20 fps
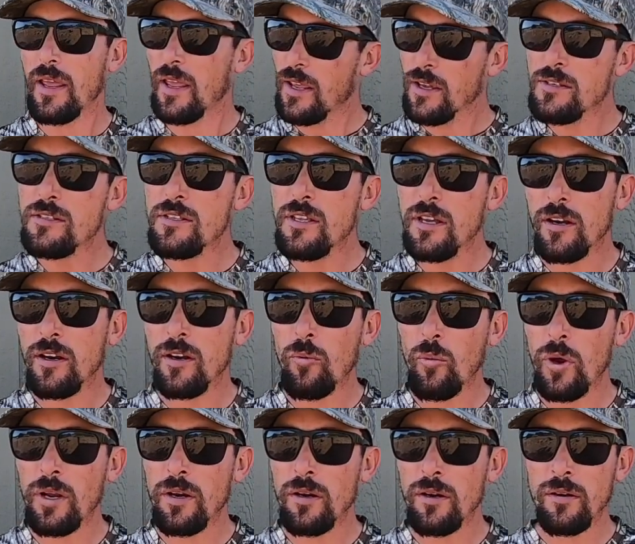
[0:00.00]
is there a
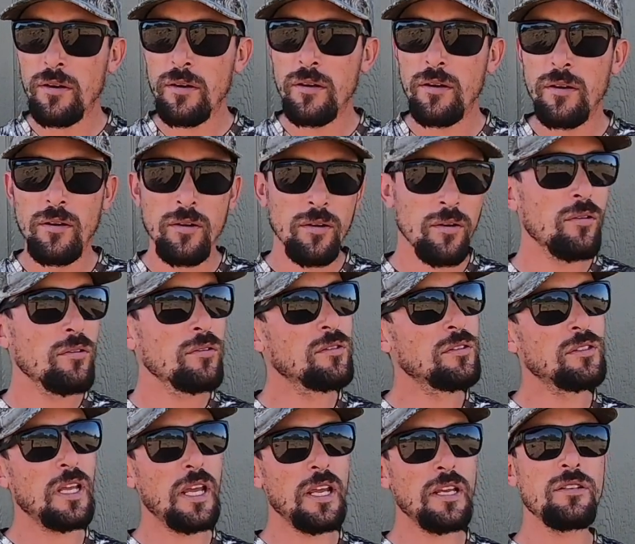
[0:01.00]
winner?
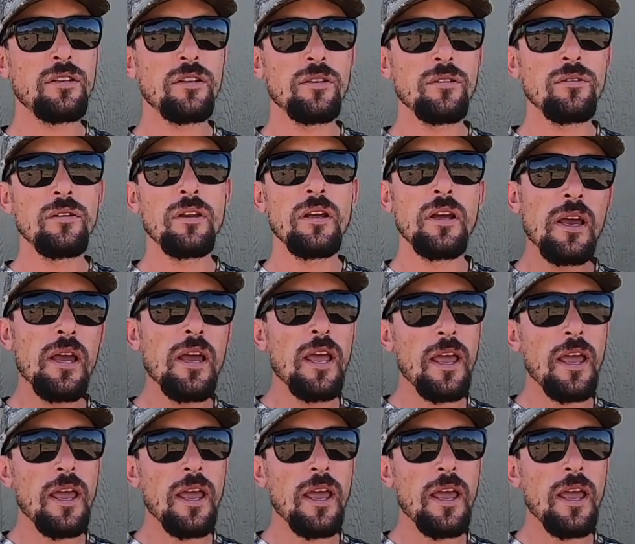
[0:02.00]
Stay tuned